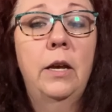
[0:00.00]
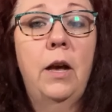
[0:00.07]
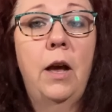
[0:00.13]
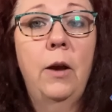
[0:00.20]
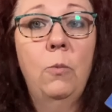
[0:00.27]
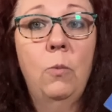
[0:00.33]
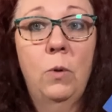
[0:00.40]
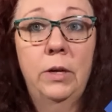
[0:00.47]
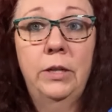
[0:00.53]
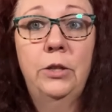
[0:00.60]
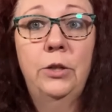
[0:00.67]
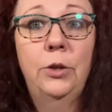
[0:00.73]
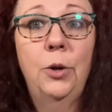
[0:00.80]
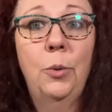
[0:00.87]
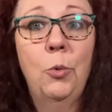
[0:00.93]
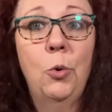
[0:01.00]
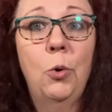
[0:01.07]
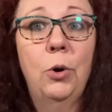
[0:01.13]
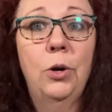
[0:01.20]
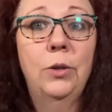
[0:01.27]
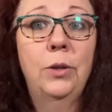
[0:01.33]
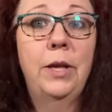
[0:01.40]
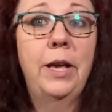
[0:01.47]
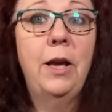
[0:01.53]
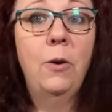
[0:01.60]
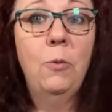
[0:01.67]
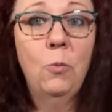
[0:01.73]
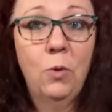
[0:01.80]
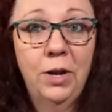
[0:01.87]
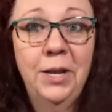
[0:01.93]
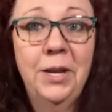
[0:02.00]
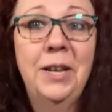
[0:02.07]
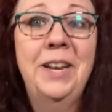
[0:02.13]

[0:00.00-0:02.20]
I wanted to know more. Like I wanted